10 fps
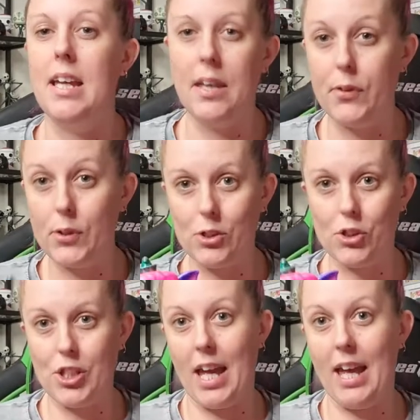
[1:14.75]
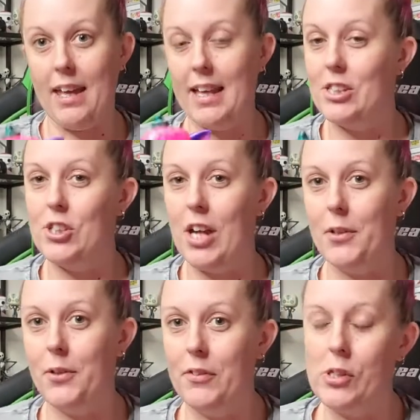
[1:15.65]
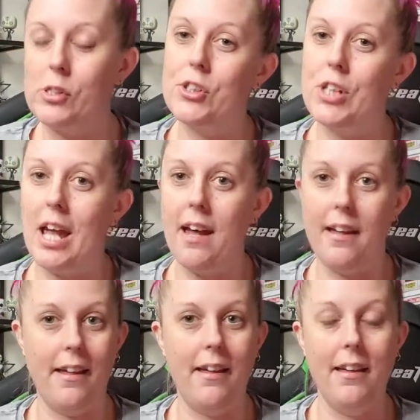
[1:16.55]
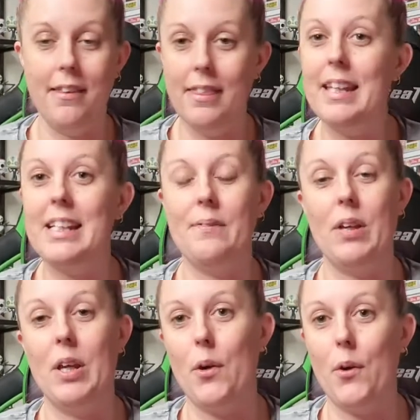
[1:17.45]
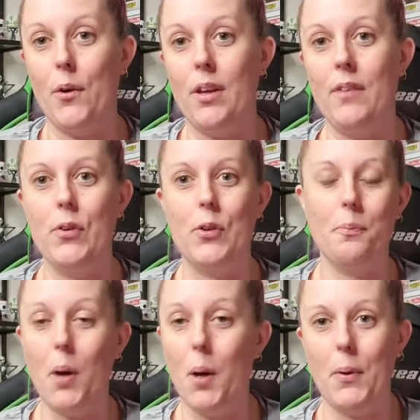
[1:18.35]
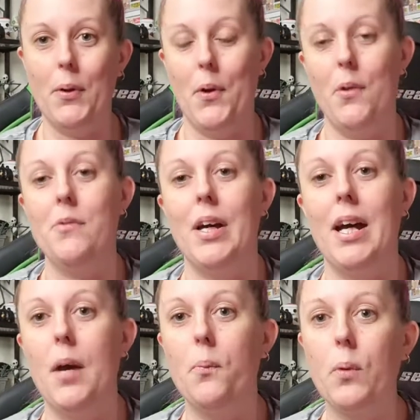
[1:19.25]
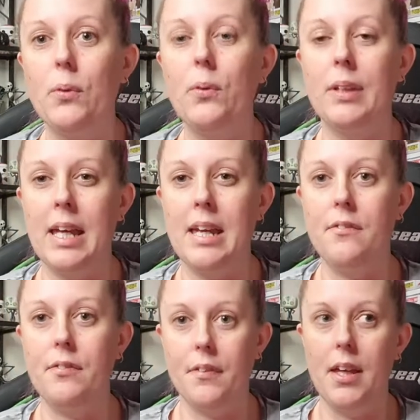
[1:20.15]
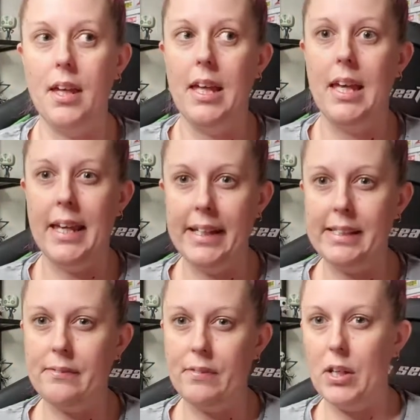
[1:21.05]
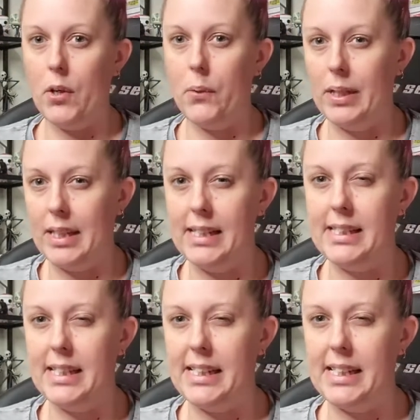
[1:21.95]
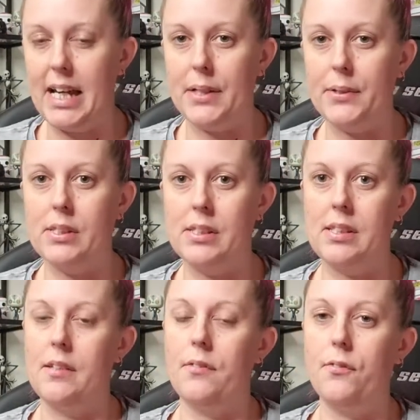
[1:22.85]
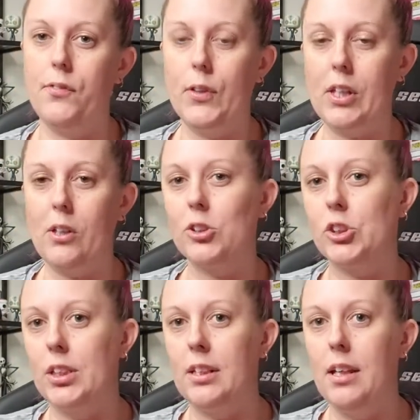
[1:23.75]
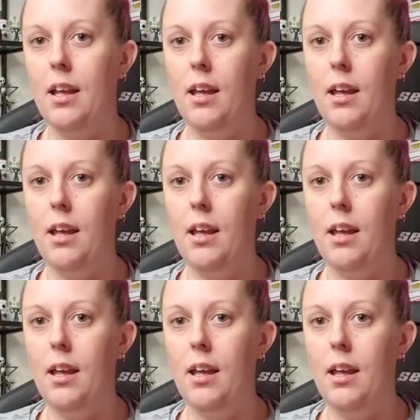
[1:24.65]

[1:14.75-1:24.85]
If you could share his channel, if you could share this video, if you could pop on over, I will leave his video with his details for the auction